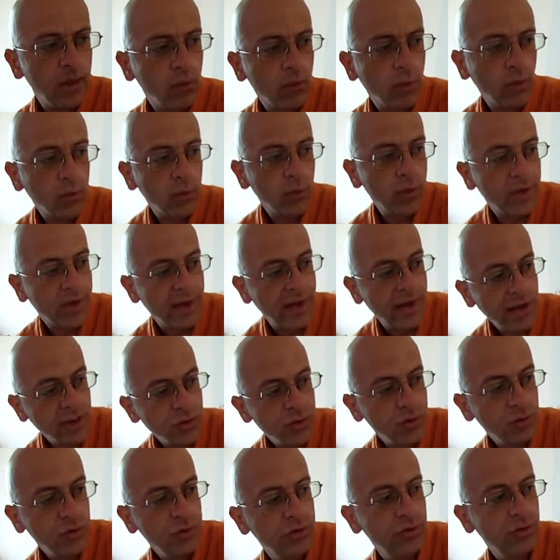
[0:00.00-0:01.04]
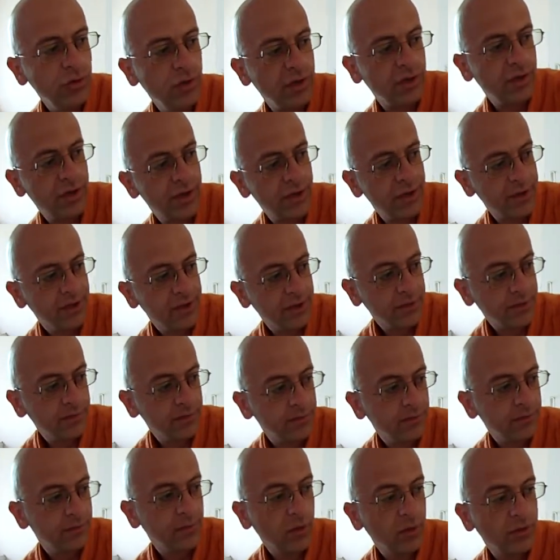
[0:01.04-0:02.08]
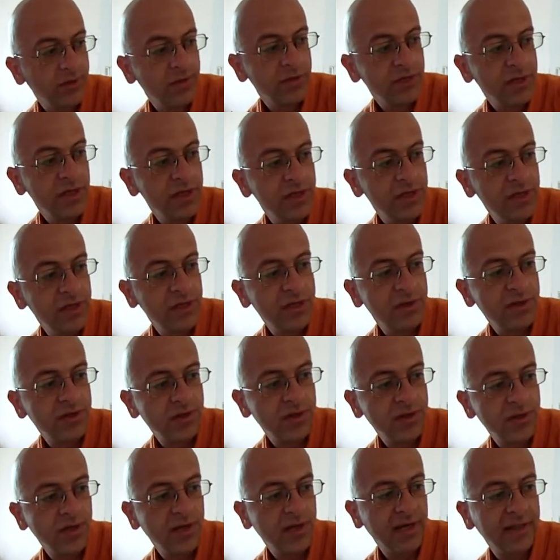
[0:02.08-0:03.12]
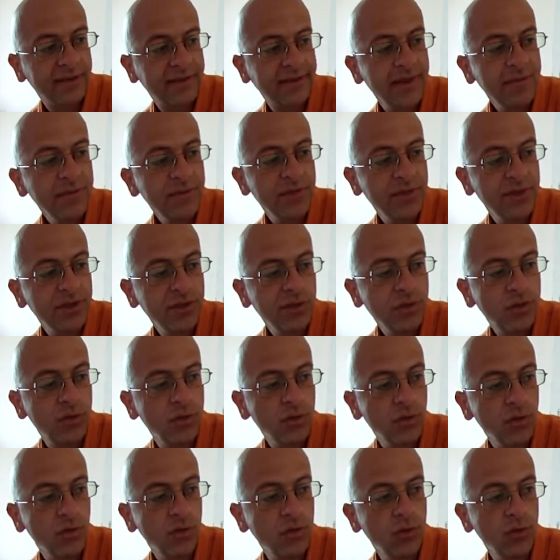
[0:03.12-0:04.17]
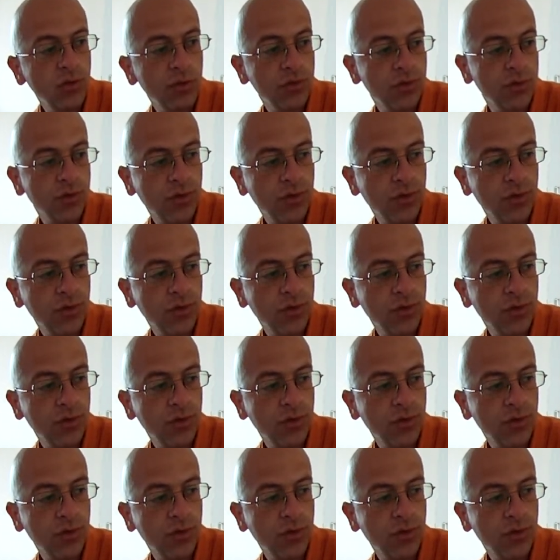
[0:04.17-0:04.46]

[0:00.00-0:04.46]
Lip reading: What we're actually doing here first is attempting to,